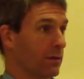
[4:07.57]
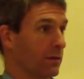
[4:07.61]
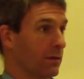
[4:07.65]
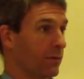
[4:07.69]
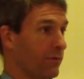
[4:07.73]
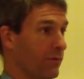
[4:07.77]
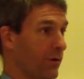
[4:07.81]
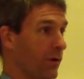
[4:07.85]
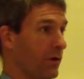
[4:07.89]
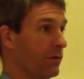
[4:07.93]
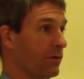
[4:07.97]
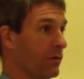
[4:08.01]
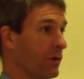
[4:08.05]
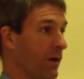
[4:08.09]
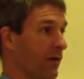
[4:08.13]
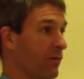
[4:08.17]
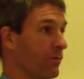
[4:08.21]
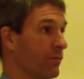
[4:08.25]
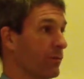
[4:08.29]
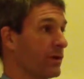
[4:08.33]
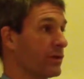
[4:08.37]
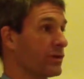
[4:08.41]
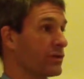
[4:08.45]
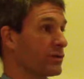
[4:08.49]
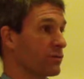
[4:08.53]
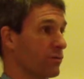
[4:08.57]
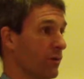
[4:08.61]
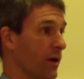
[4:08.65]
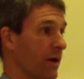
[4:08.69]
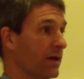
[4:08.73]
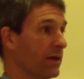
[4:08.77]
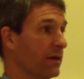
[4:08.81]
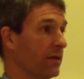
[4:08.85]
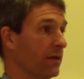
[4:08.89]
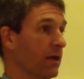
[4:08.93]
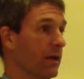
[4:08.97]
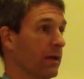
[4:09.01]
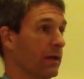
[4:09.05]
The federal government is
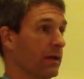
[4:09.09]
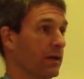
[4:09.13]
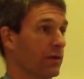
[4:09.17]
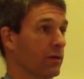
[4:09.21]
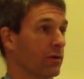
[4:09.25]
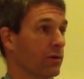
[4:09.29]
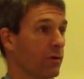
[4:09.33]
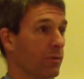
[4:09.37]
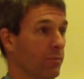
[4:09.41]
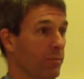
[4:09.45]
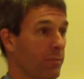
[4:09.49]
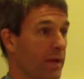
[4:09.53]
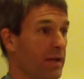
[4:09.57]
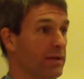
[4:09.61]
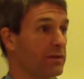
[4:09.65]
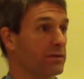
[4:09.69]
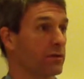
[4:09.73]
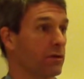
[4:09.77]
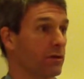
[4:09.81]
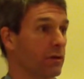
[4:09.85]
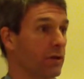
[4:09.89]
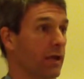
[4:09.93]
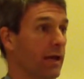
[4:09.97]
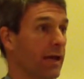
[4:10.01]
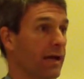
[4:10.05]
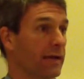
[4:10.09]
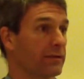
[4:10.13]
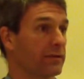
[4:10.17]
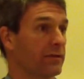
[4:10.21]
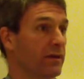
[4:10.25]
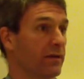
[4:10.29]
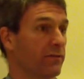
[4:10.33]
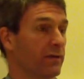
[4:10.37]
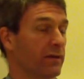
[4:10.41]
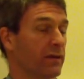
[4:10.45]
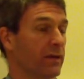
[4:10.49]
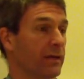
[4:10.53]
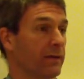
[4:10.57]
regulating your mental
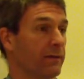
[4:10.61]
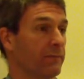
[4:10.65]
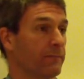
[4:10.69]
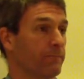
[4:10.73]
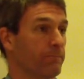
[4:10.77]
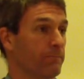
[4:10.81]
activity.